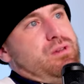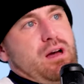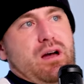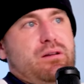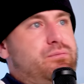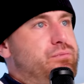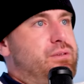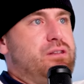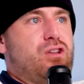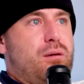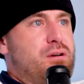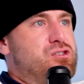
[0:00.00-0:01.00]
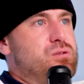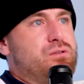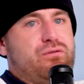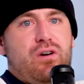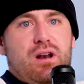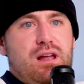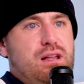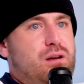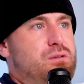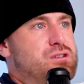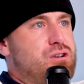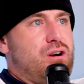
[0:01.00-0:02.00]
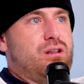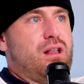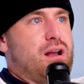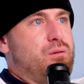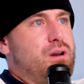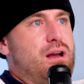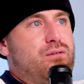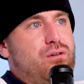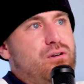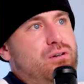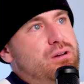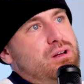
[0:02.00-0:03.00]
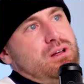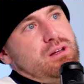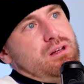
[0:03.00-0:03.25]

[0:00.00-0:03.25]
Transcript: the he thought my shit was funny, and then we started like whatever,